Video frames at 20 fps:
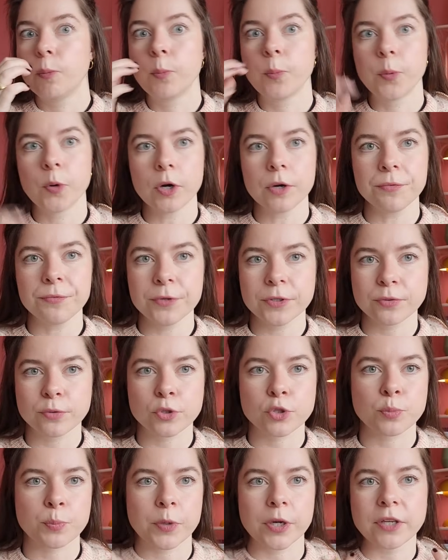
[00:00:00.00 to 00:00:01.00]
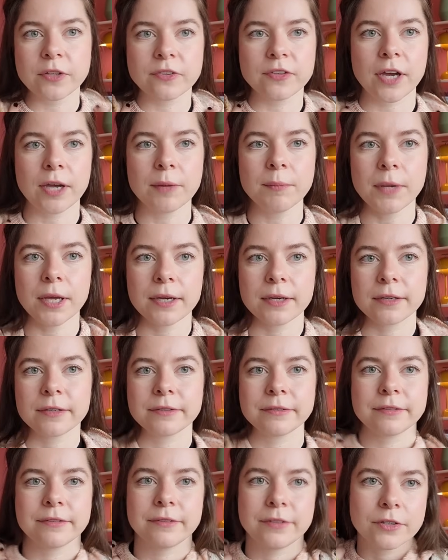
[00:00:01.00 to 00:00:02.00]
perfect for springtime. Like,
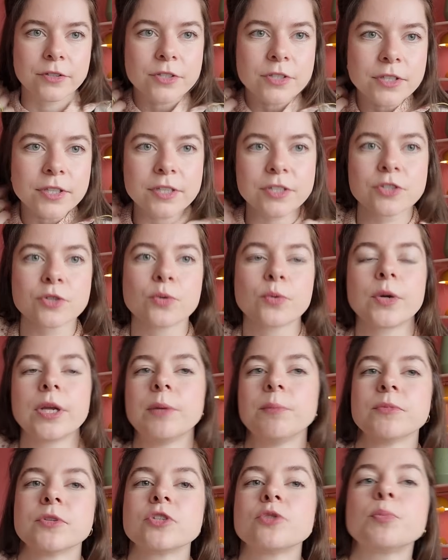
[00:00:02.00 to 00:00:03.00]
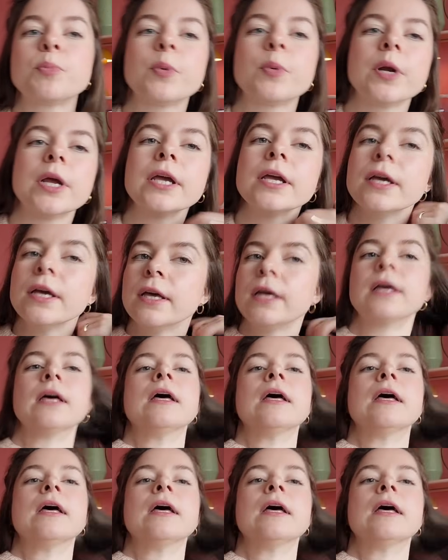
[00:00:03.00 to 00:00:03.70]
doesn't this scream spring?